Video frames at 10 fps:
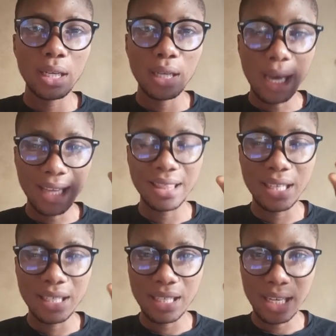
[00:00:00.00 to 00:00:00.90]
at
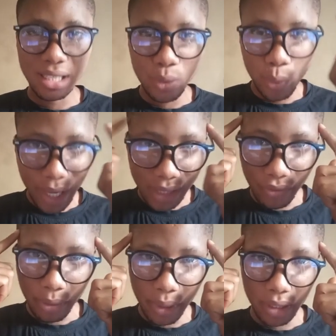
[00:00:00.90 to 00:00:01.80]
least as a wise
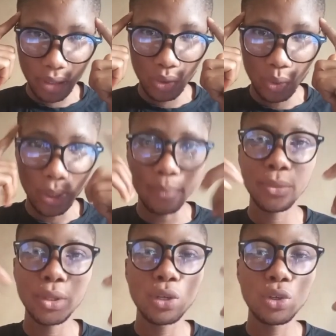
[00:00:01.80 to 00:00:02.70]
farmer that you are,
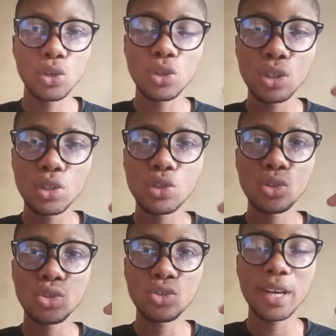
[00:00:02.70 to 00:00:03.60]
you need to
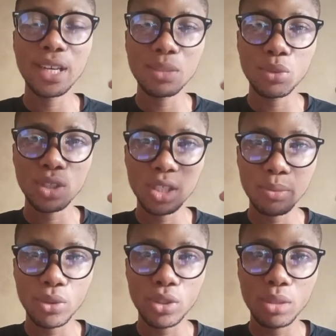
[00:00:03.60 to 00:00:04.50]
try as much as
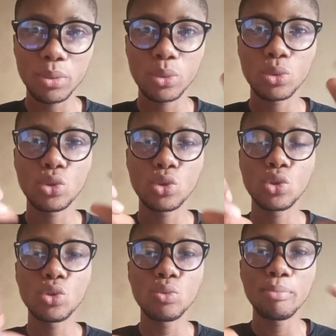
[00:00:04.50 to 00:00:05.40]
possible
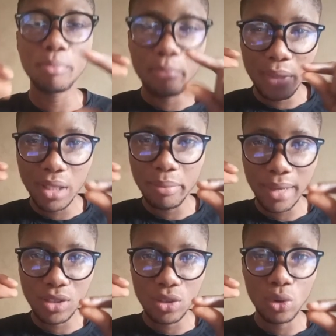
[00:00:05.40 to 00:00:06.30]
to
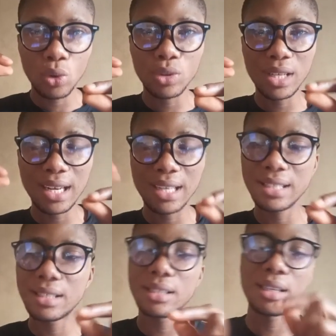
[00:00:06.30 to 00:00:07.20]
minimize costs
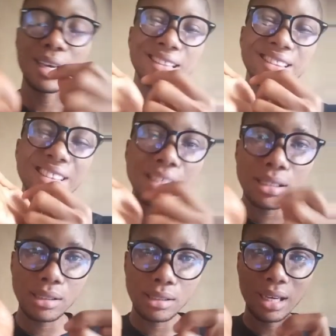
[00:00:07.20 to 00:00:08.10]
at
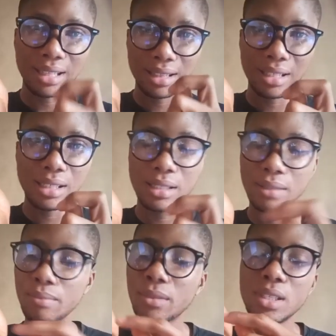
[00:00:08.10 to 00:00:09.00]
least
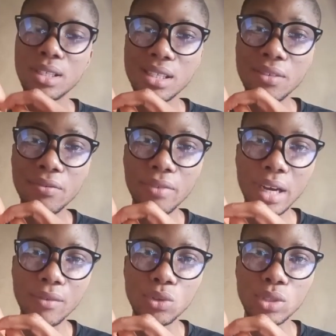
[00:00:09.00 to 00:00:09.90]

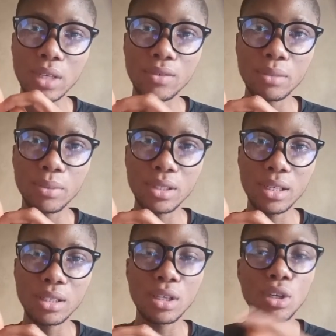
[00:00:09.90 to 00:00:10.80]
65 to
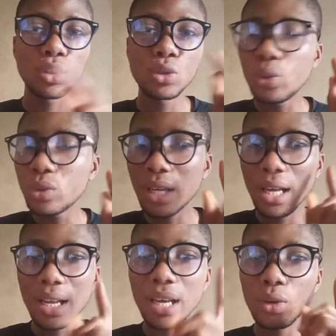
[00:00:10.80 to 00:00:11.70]
70%. Don't
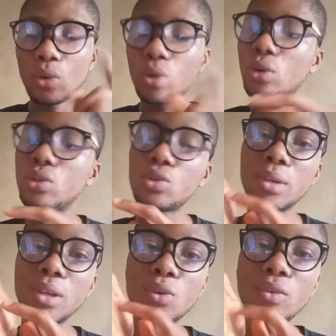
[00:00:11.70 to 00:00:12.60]
allow your cost to be
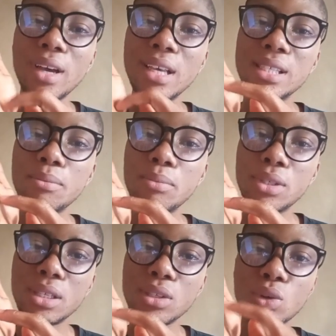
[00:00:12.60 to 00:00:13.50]
over
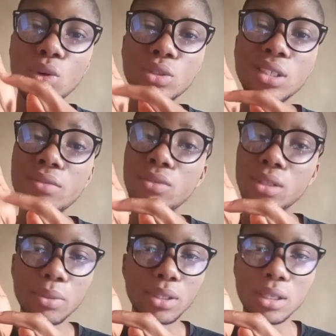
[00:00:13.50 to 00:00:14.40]
80% or
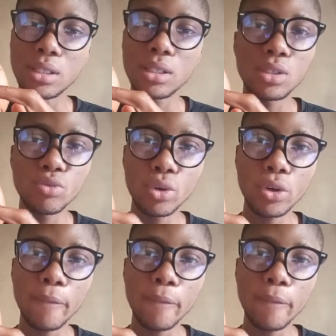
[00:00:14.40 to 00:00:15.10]
70%. Is wrong.